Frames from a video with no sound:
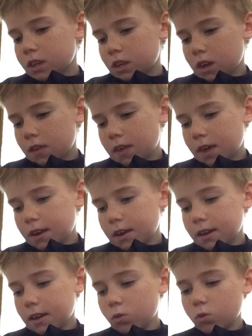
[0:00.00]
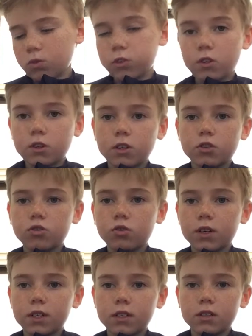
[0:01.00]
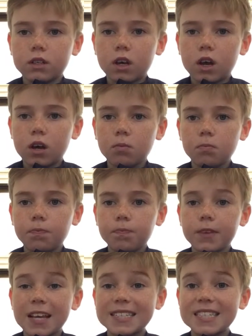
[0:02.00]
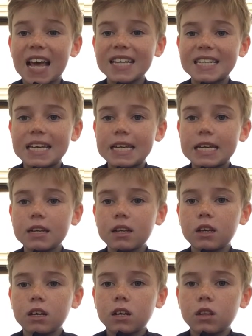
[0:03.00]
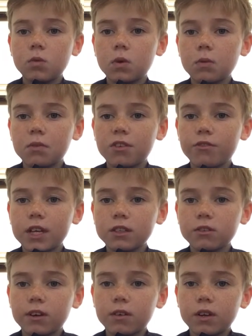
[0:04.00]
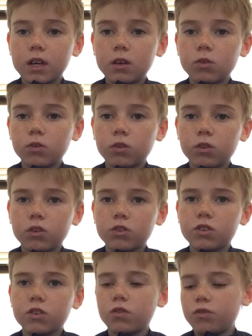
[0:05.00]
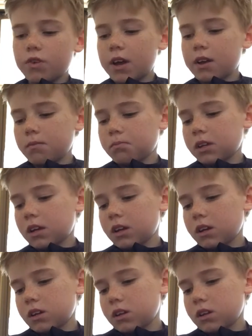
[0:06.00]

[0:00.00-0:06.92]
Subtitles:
And then it also destroys Saturn, the one with the rings around it, and also just a random planet.